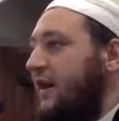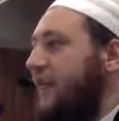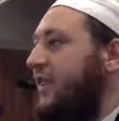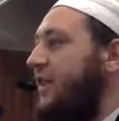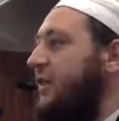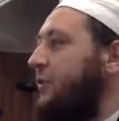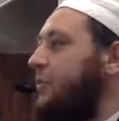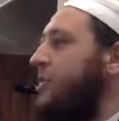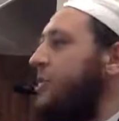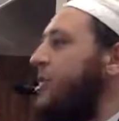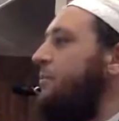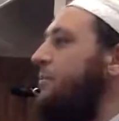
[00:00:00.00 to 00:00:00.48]

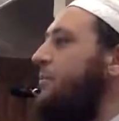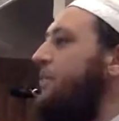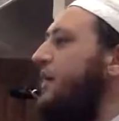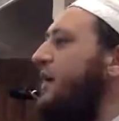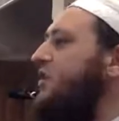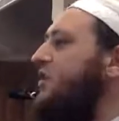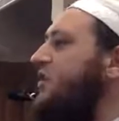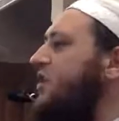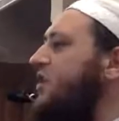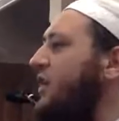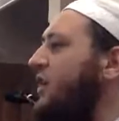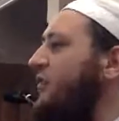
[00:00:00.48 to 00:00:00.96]
And they were
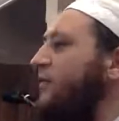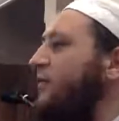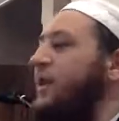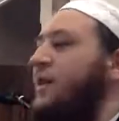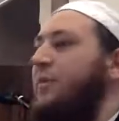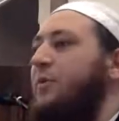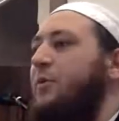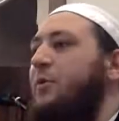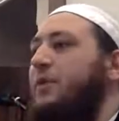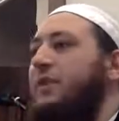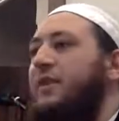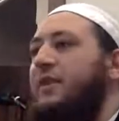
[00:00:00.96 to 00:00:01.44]
much
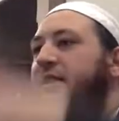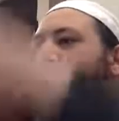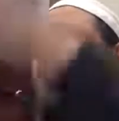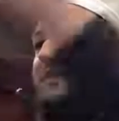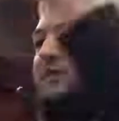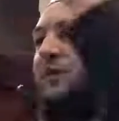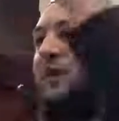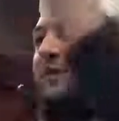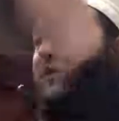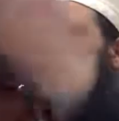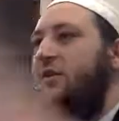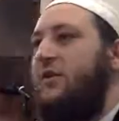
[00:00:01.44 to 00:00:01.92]
heavier, more than
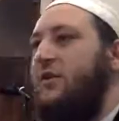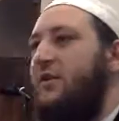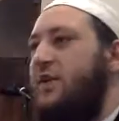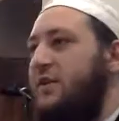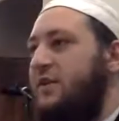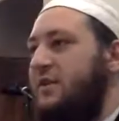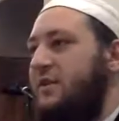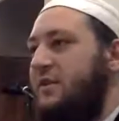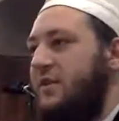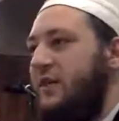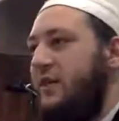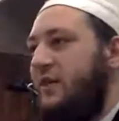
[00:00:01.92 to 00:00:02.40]
these 500
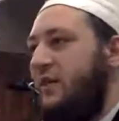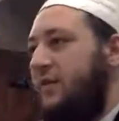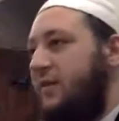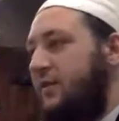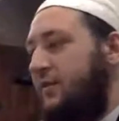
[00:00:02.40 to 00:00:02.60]
years.